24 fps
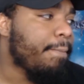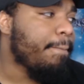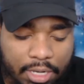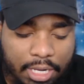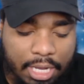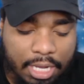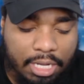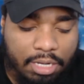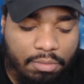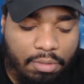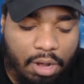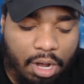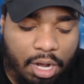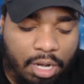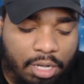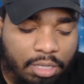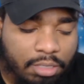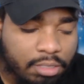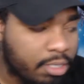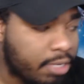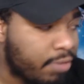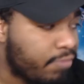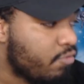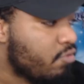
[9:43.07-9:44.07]
For Kingdom
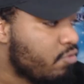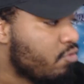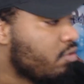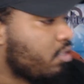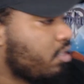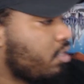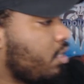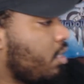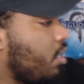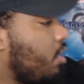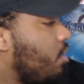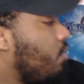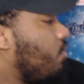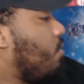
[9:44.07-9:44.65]
Hearts, if you can see